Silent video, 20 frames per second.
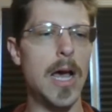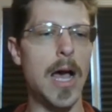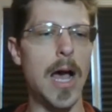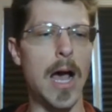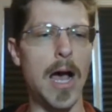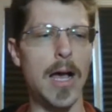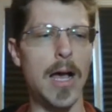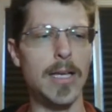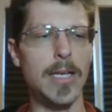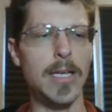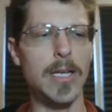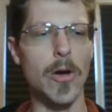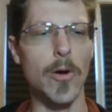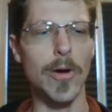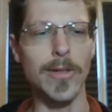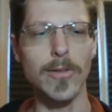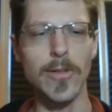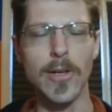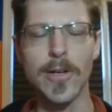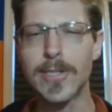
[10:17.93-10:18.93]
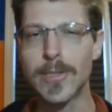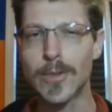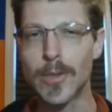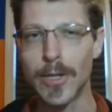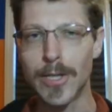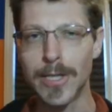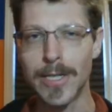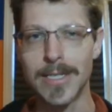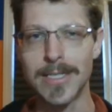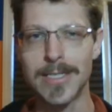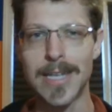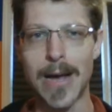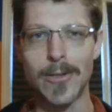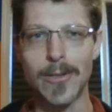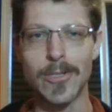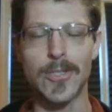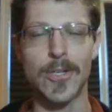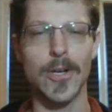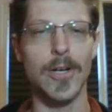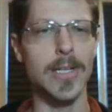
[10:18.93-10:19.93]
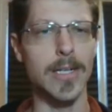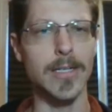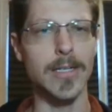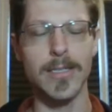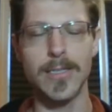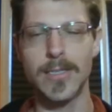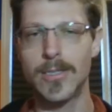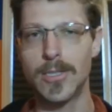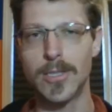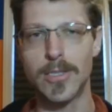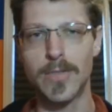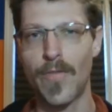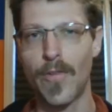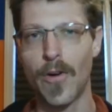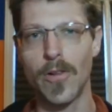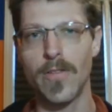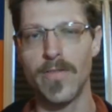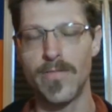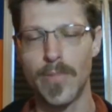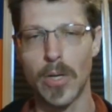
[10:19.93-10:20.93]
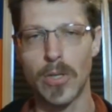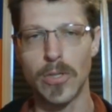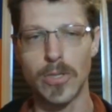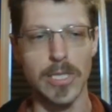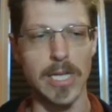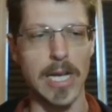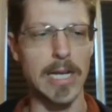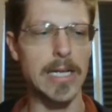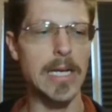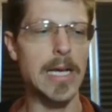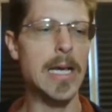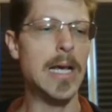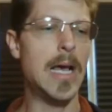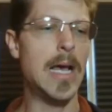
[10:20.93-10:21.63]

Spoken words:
It looks good and it sounds good and it's just full of bullshit.